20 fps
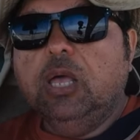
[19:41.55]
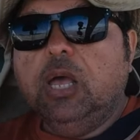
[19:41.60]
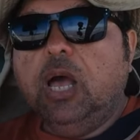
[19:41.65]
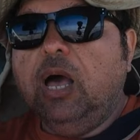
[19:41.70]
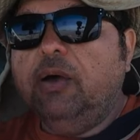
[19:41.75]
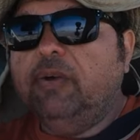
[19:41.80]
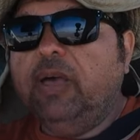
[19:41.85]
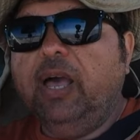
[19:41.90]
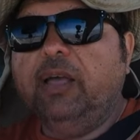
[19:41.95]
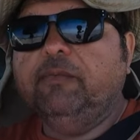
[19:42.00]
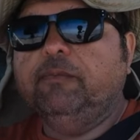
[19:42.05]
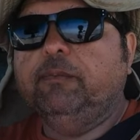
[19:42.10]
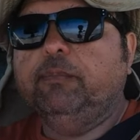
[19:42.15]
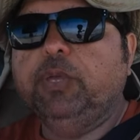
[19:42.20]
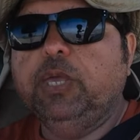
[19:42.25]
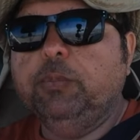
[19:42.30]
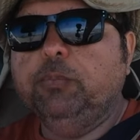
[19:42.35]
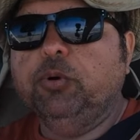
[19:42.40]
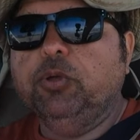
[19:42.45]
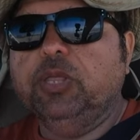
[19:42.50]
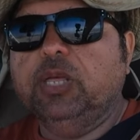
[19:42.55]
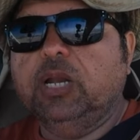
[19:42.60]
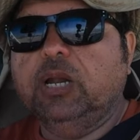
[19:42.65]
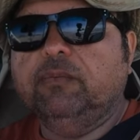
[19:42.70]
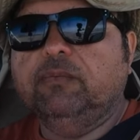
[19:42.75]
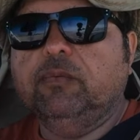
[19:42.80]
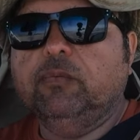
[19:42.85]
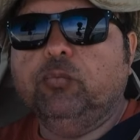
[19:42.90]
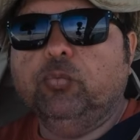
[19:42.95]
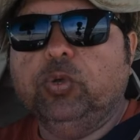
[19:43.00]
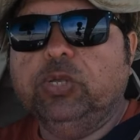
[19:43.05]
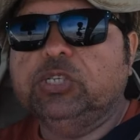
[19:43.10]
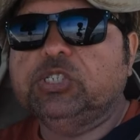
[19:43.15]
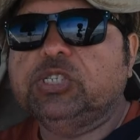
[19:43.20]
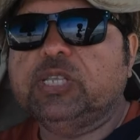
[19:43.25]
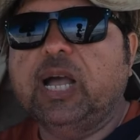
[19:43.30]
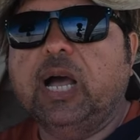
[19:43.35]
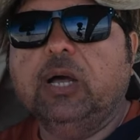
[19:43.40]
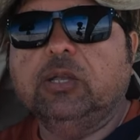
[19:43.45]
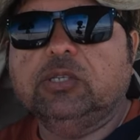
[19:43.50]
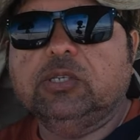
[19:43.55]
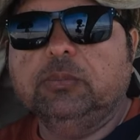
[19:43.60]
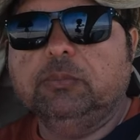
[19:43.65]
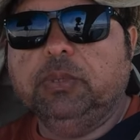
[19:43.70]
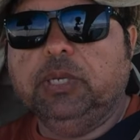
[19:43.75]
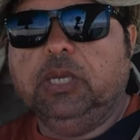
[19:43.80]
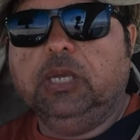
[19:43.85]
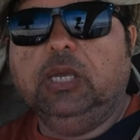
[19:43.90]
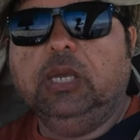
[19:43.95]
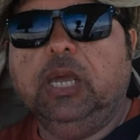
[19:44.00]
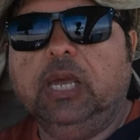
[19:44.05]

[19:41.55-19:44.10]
I've had people that have reached out to me,